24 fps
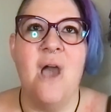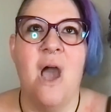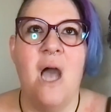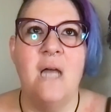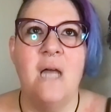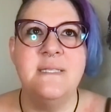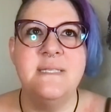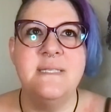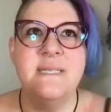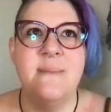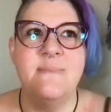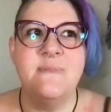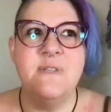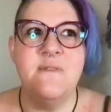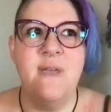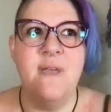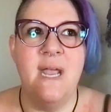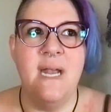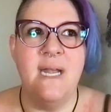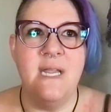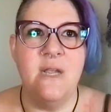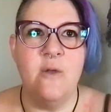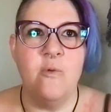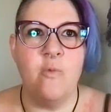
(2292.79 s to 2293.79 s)
concept of
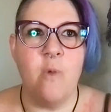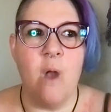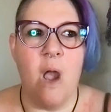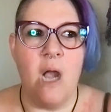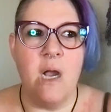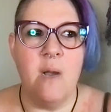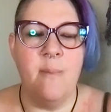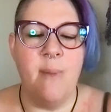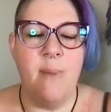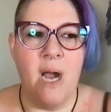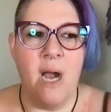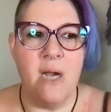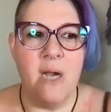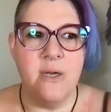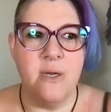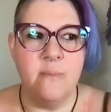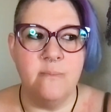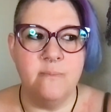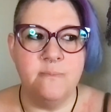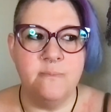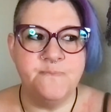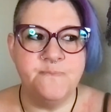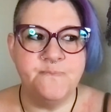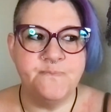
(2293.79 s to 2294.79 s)
hitting rock
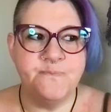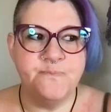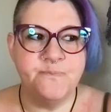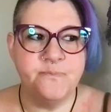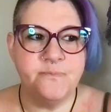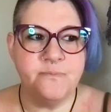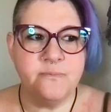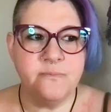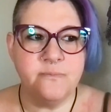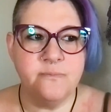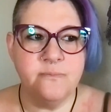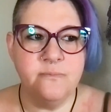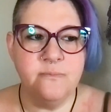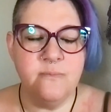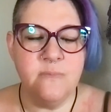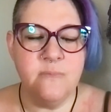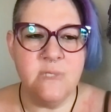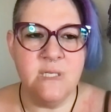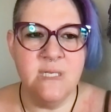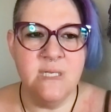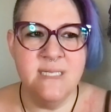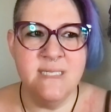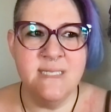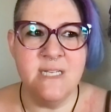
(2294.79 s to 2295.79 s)
bottom
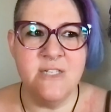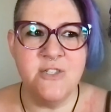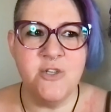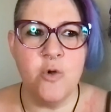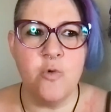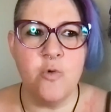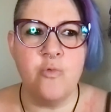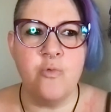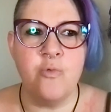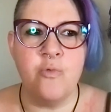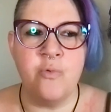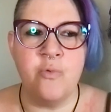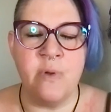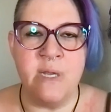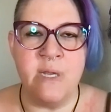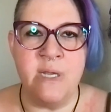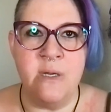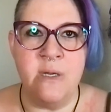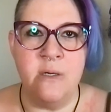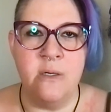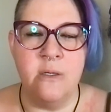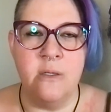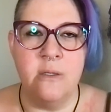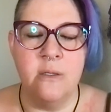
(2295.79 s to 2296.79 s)
is such a
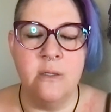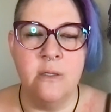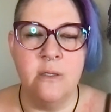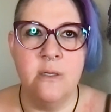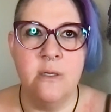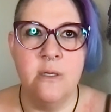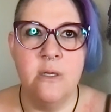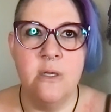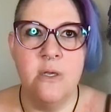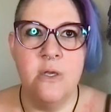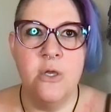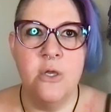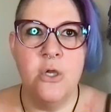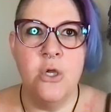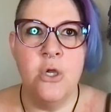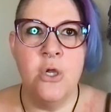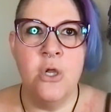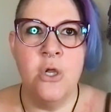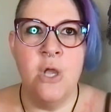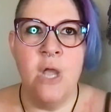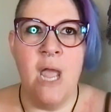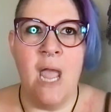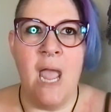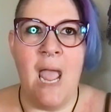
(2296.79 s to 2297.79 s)
real
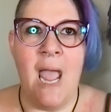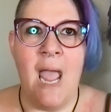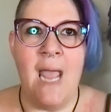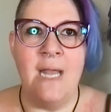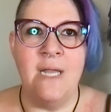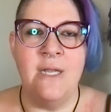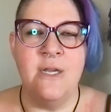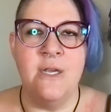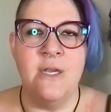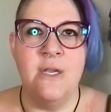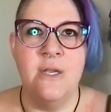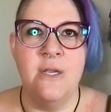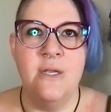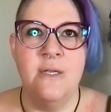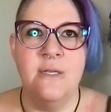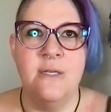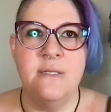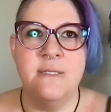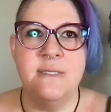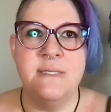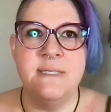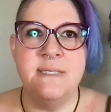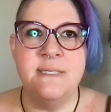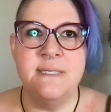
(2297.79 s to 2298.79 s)
and
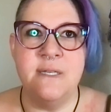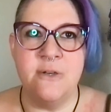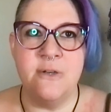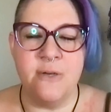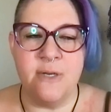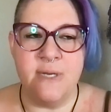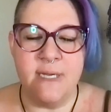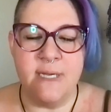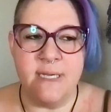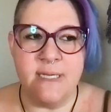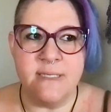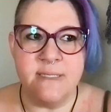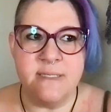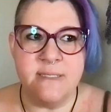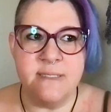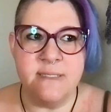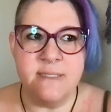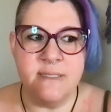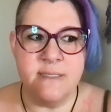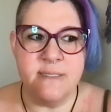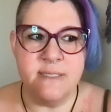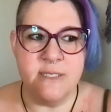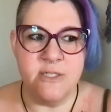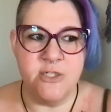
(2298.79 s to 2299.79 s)

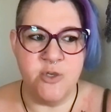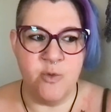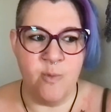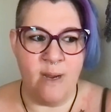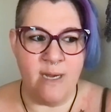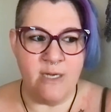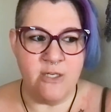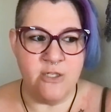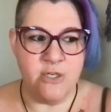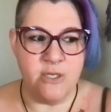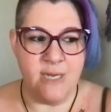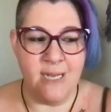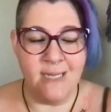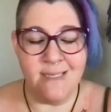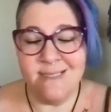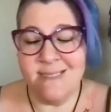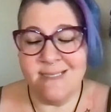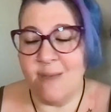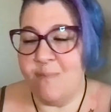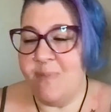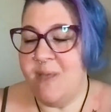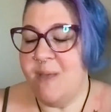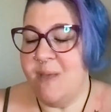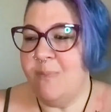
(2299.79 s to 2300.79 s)
serious situation. And
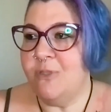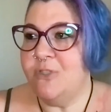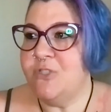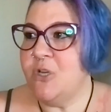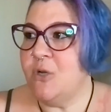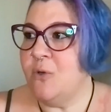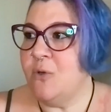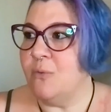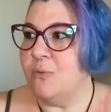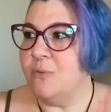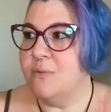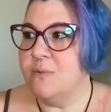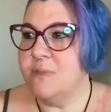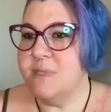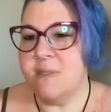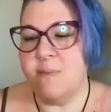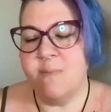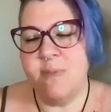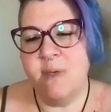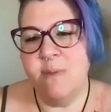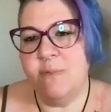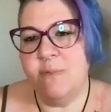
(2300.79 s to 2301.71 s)
some people don't